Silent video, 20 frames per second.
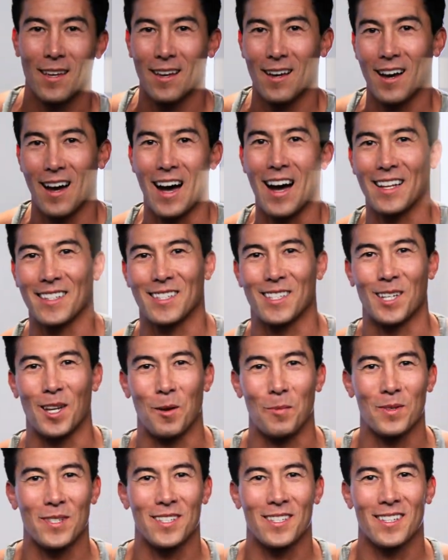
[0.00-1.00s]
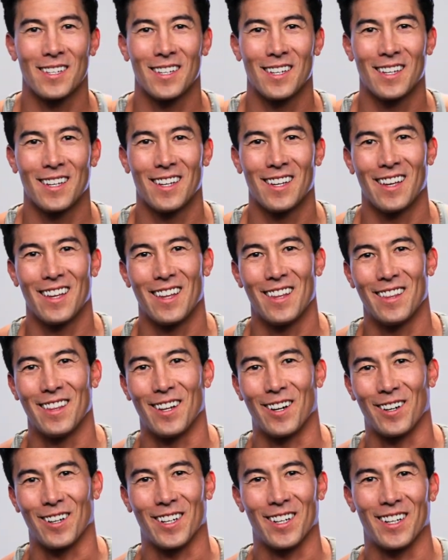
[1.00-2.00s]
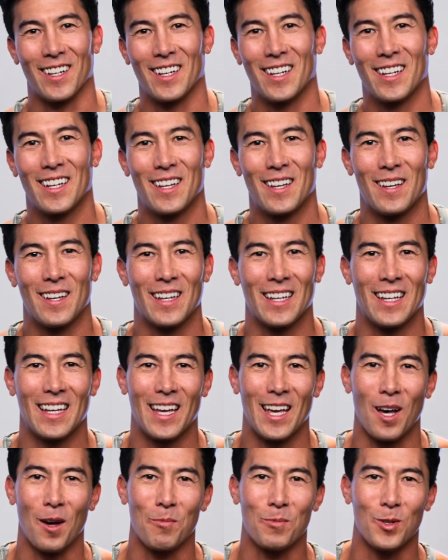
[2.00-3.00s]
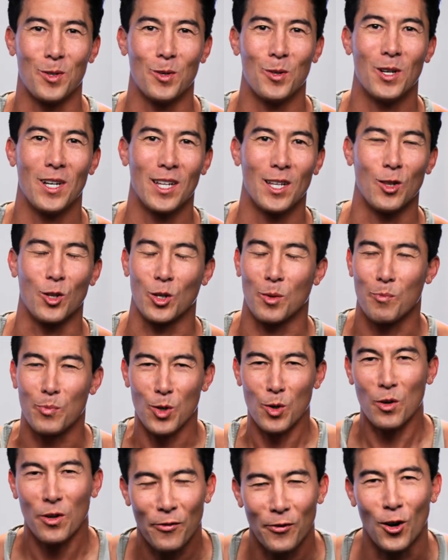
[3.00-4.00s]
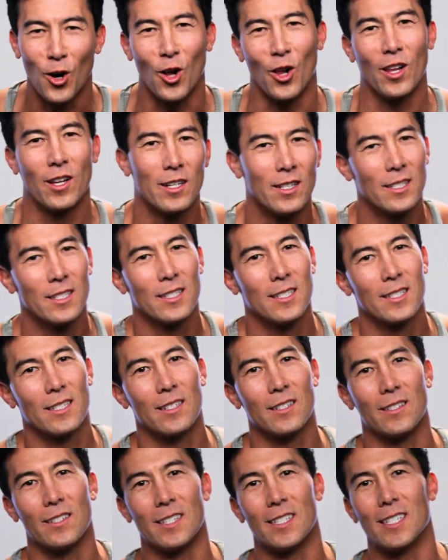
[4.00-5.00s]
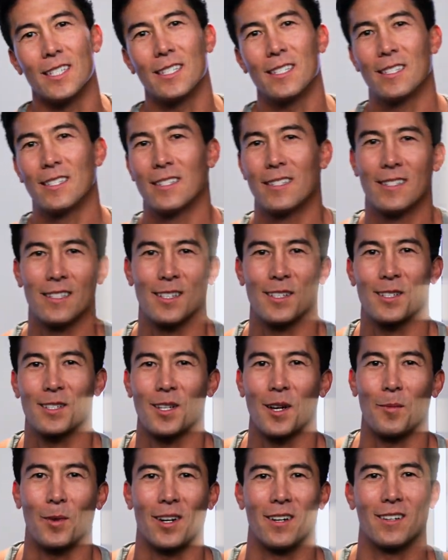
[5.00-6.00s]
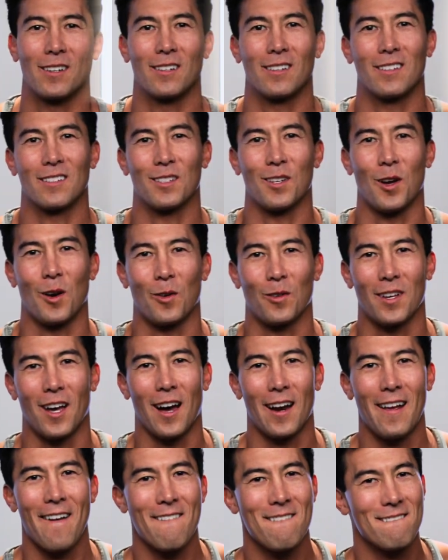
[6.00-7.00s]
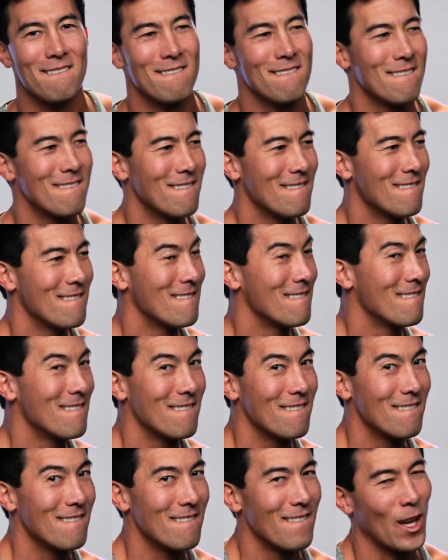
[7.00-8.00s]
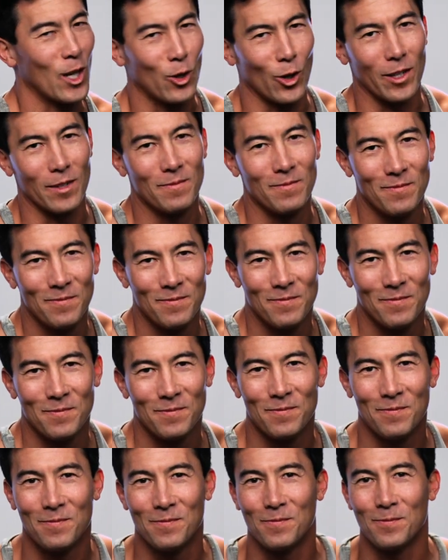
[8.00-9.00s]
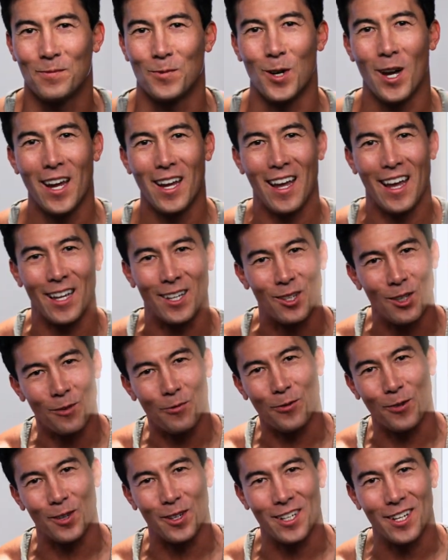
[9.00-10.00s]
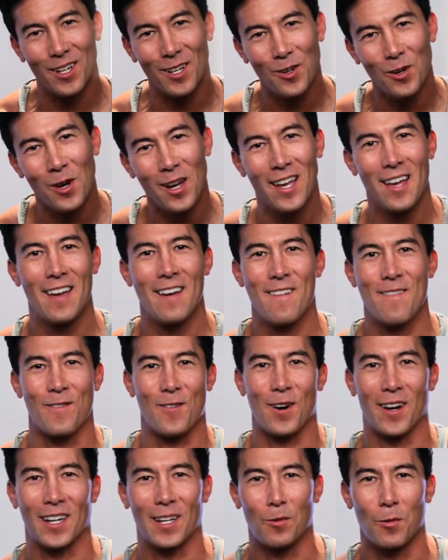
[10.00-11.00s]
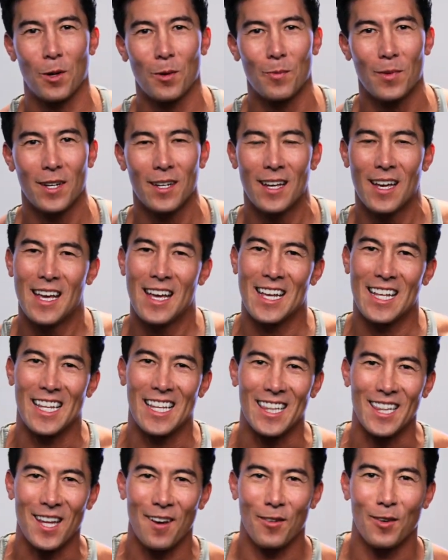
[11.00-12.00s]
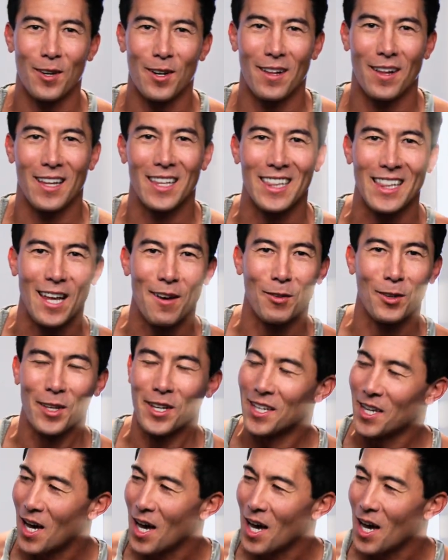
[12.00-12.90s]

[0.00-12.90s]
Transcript: hot tips that are gonna help you look beautiful, right? This summer. So got it? Good, right? And good for you for hanging with me, leveling